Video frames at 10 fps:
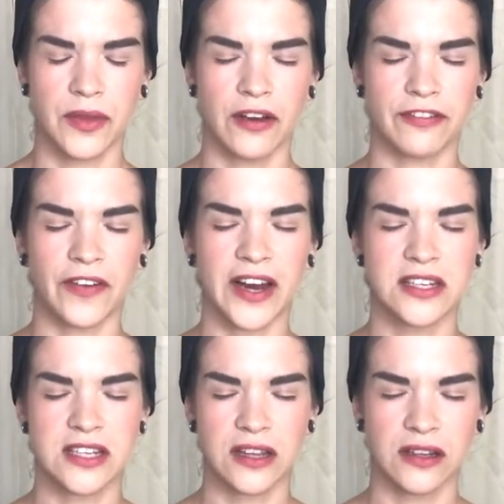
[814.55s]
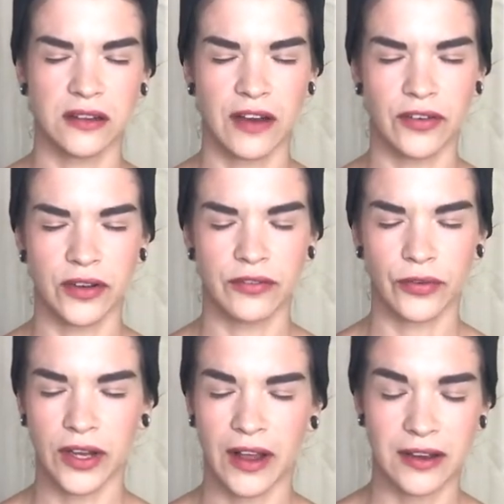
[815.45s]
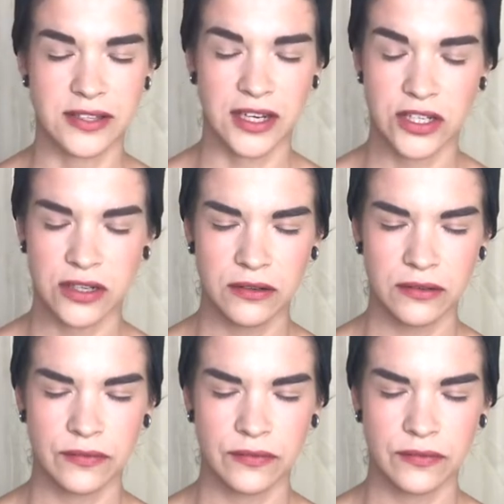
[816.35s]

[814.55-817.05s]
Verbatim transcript: of finding the level of relaxation